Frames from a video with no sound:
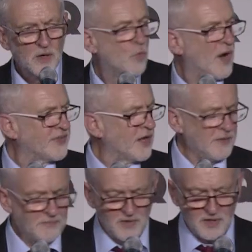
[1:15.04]
Whether
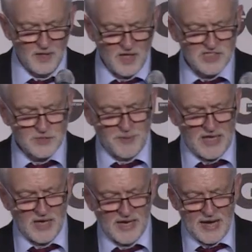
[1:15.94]
it's
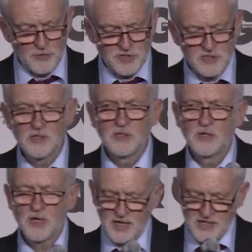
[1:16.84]
speaking out
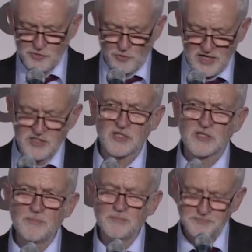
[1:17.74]
against
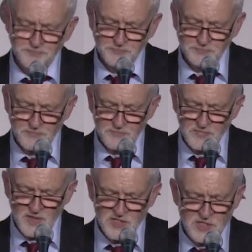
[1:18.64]
racism,
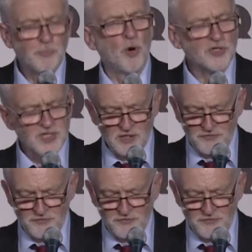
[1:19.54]
supporting the